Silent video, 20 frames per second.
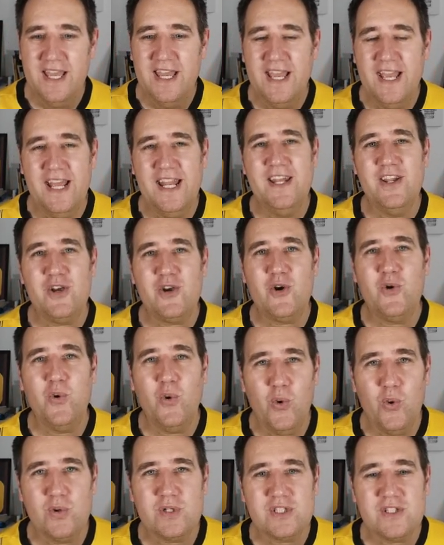In the
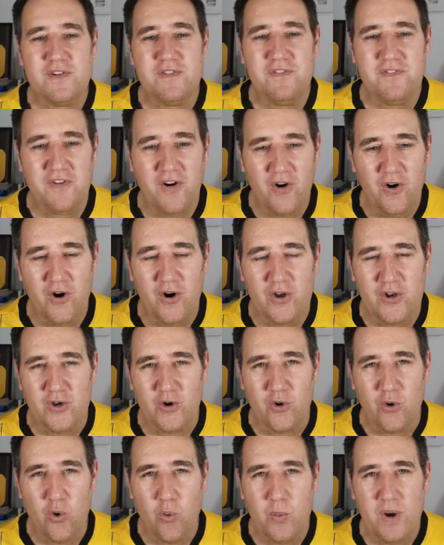
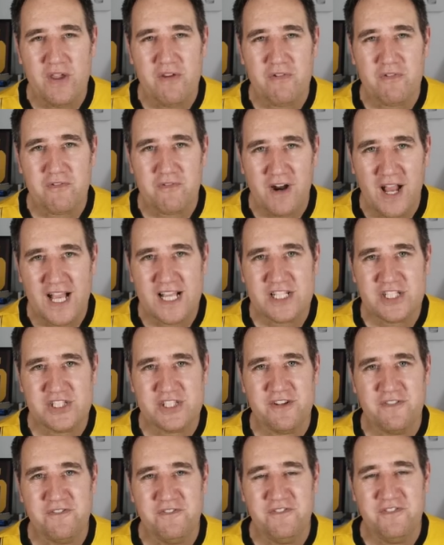quarter-final, we thrashed
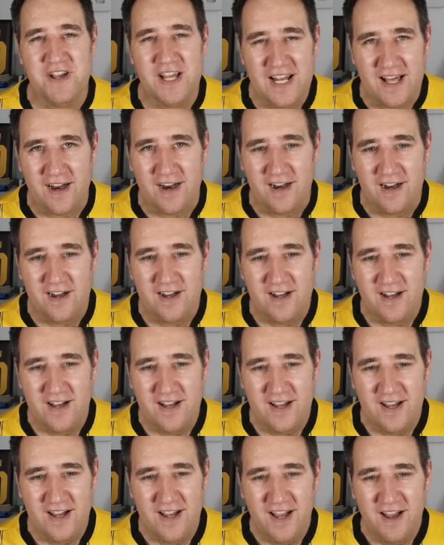Villa
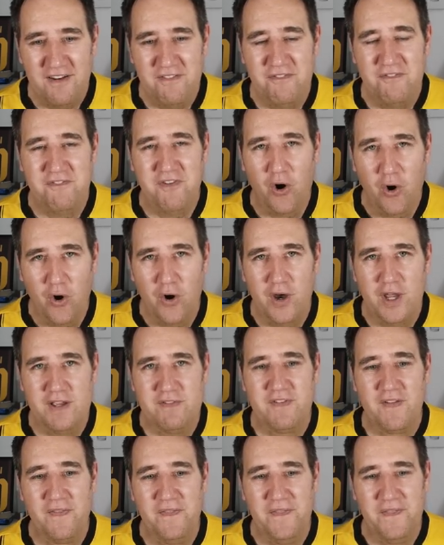
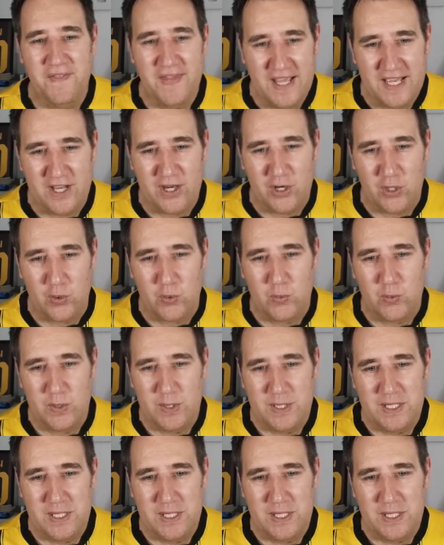5-0.